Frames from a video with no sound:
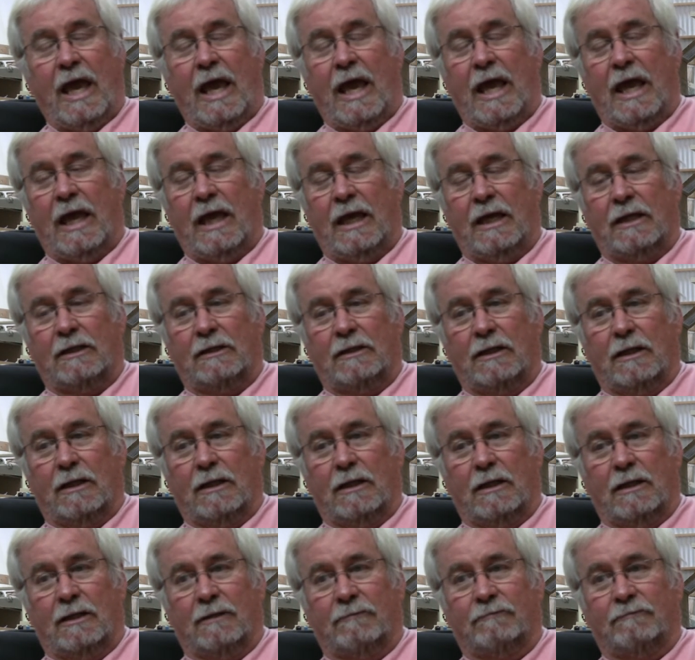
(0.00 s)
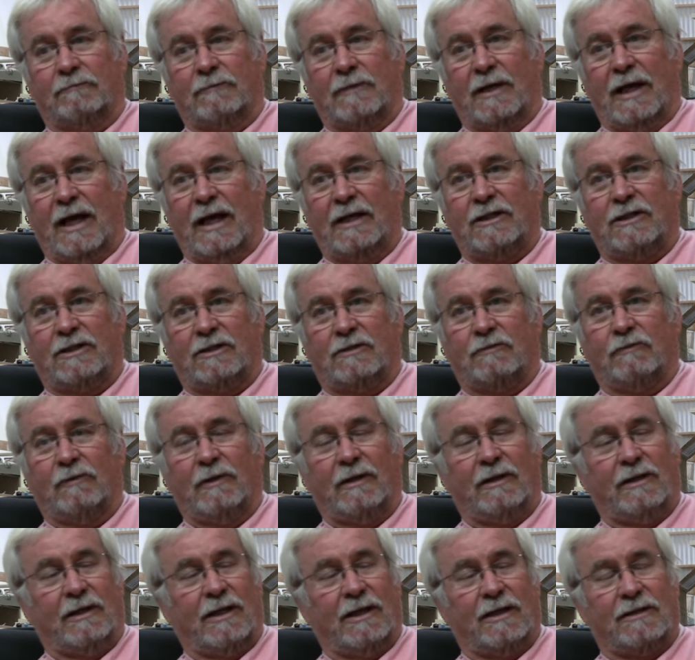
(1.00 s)
And I just
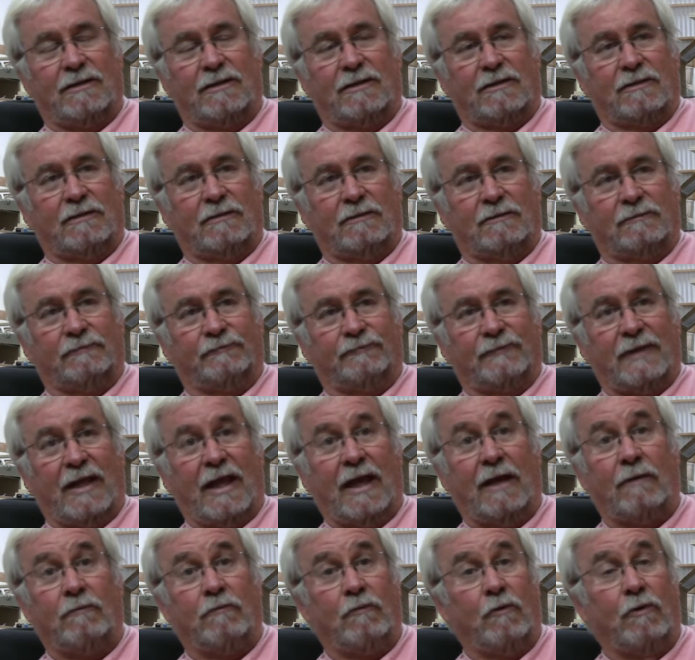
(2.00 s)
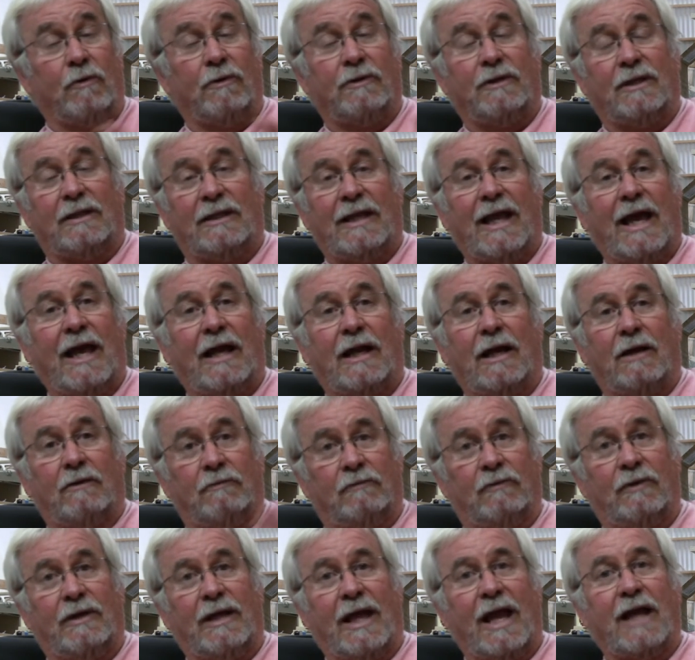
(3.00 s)
went nuts. And more than that, I
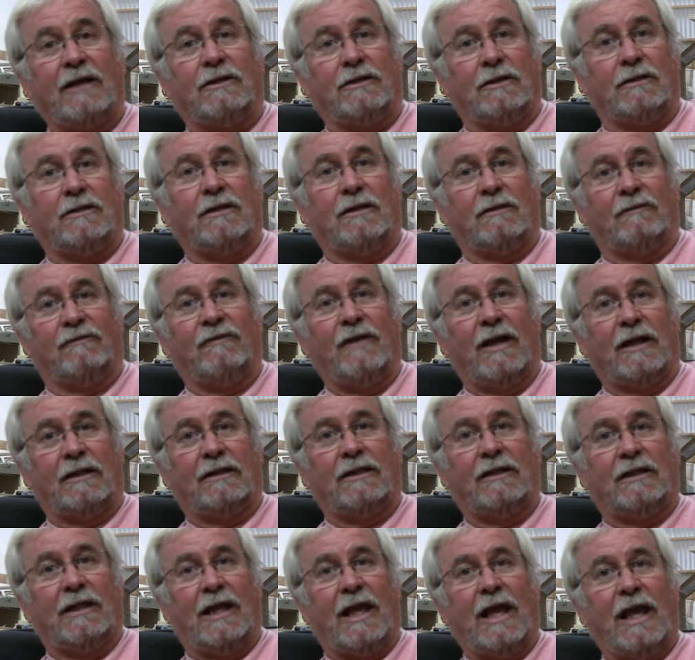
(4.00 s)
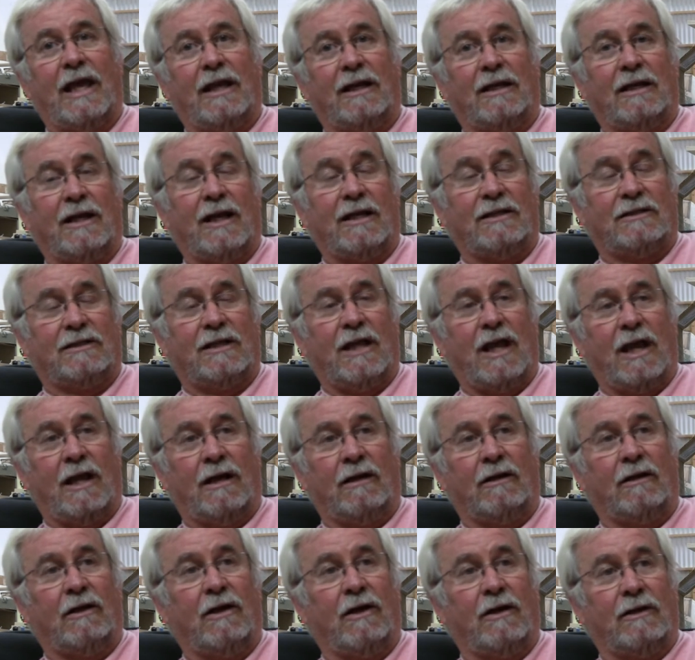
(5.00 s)
reacted to the fact that they had a nice
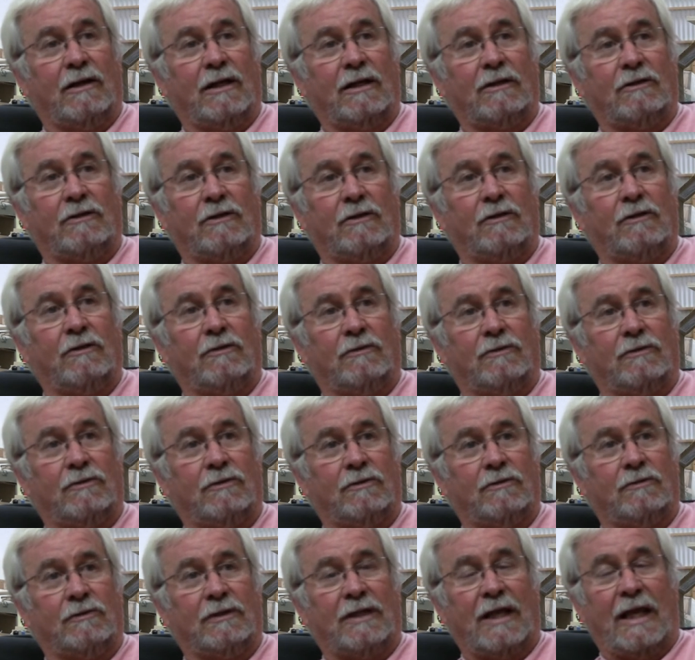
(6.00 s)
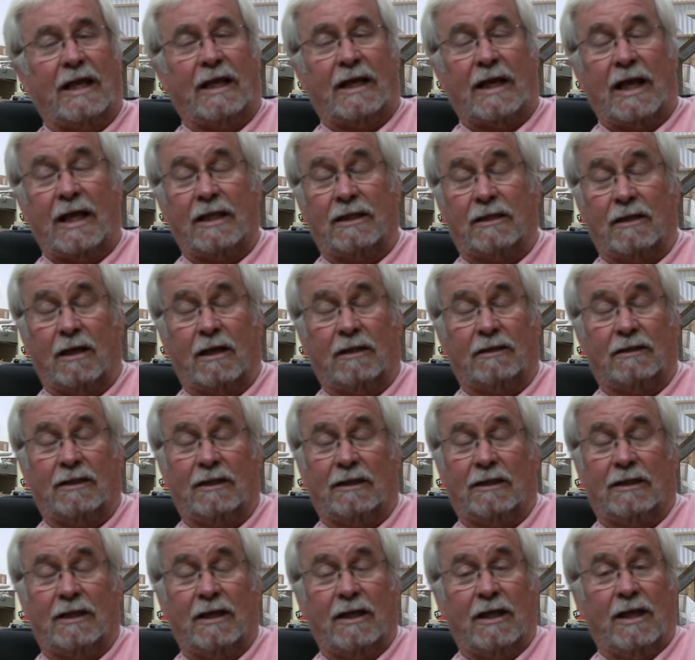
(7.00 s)
catalog and could go through it. And I thought
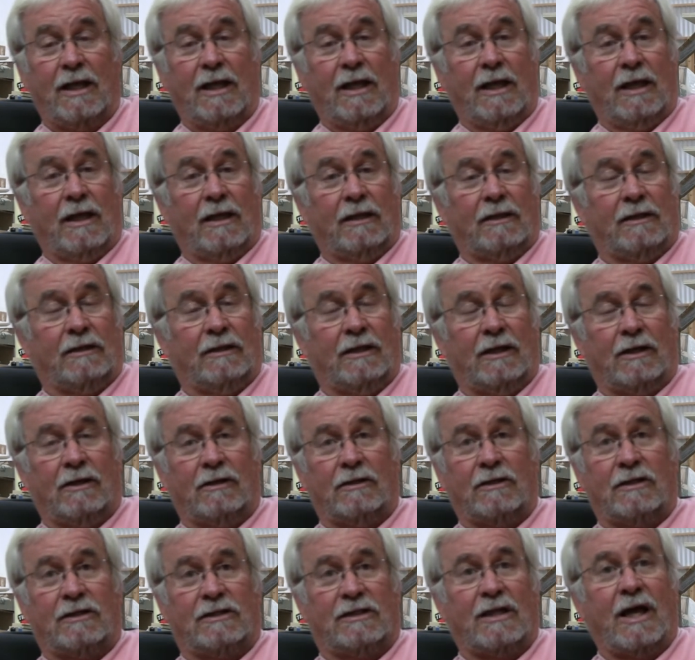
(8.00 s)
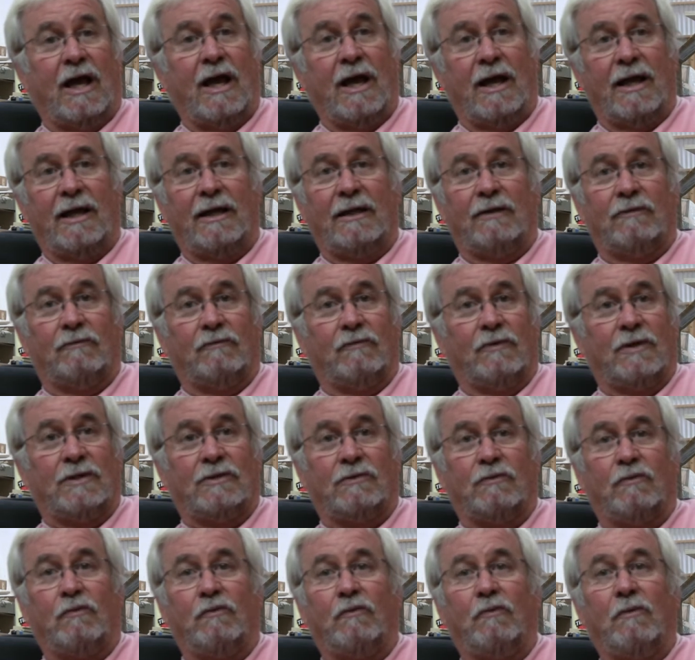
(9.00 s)
that their design
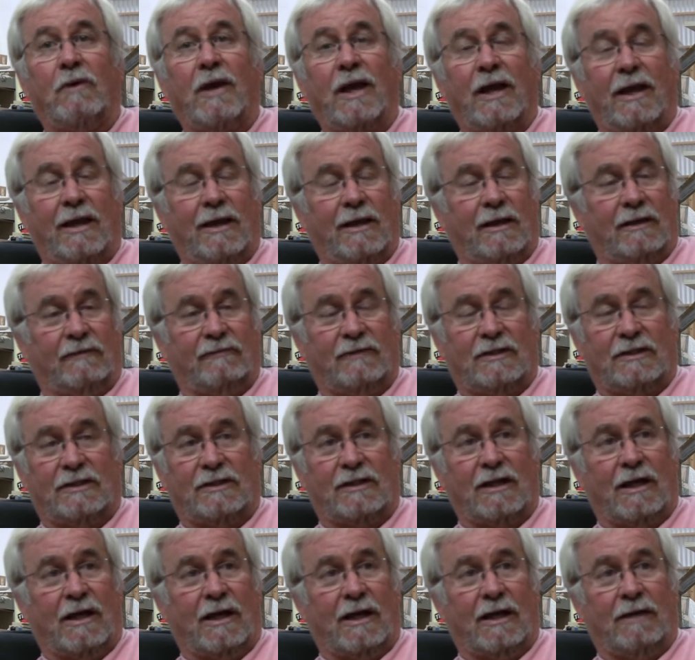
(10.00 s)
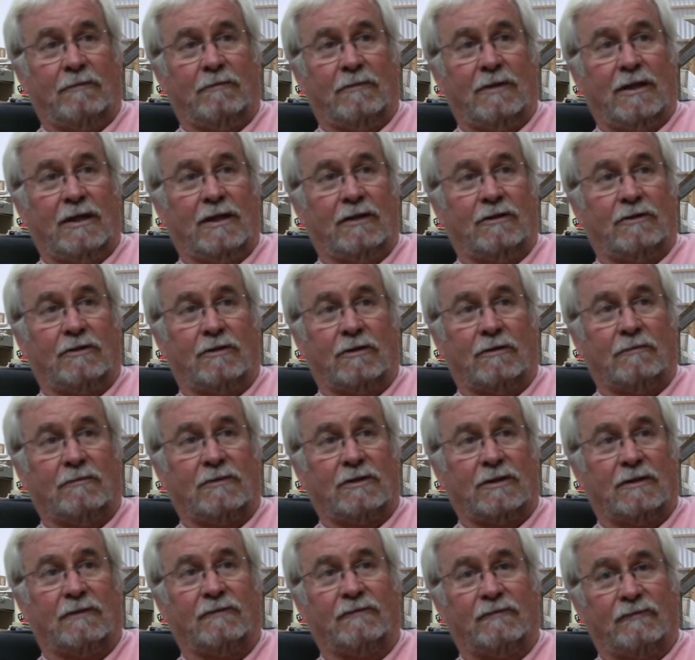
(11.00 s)
was way ahead of its time in
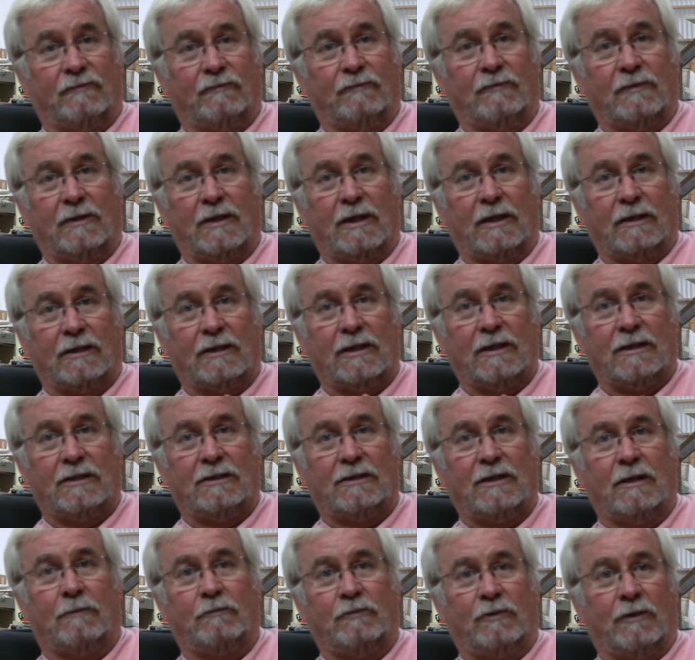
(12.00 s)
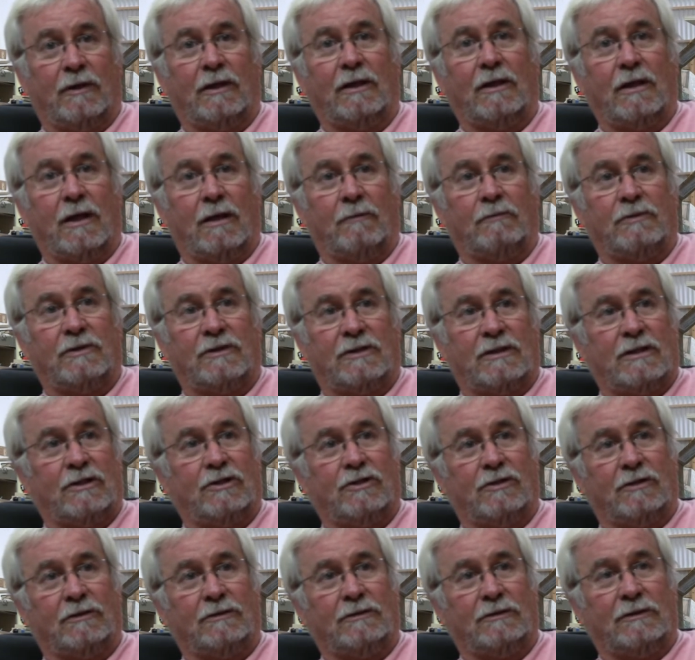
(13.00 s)
terms of a contemporary
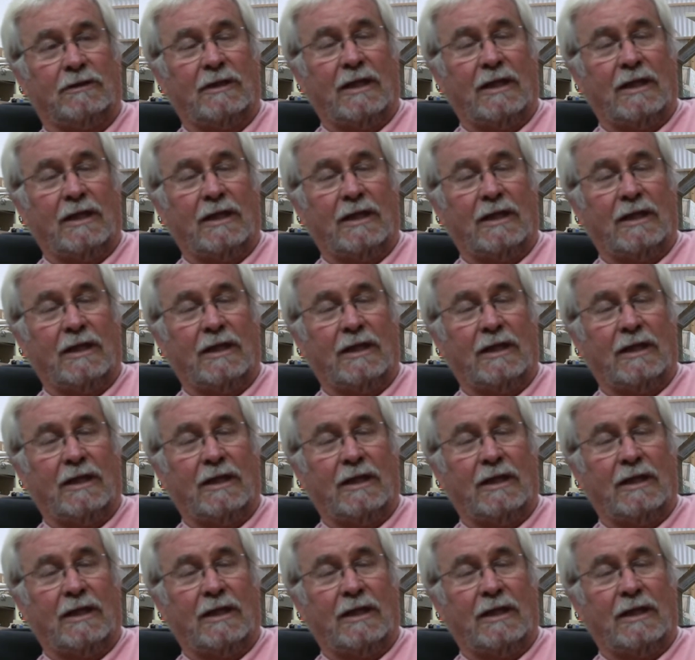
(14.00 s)
composition.